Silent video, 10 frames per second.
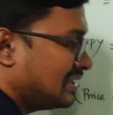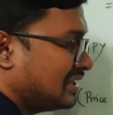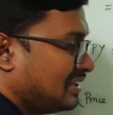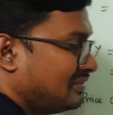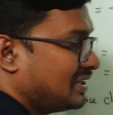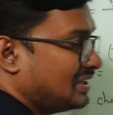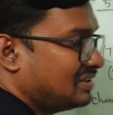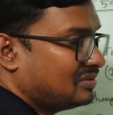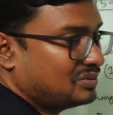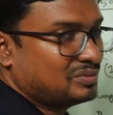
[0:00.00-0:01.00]
the
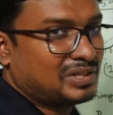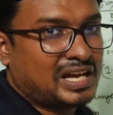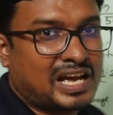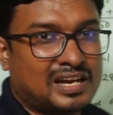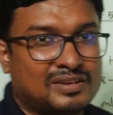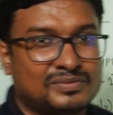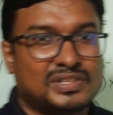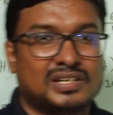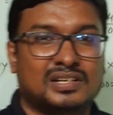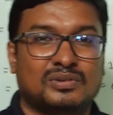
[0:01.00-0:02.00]
dividend, we will have
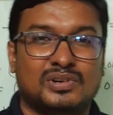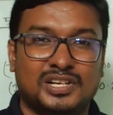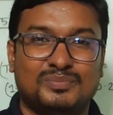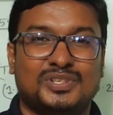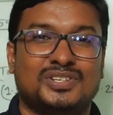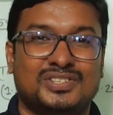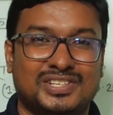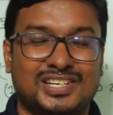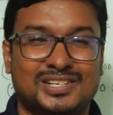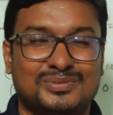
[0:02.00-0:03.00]
the holding
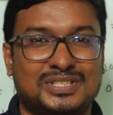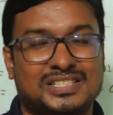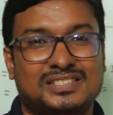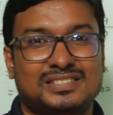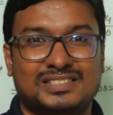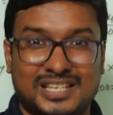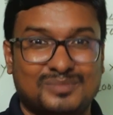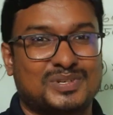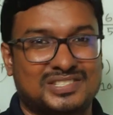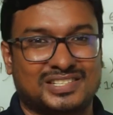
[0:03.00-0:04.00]
period yield, which is
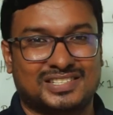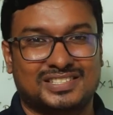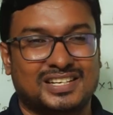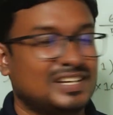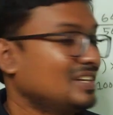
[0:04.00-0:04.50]
10%.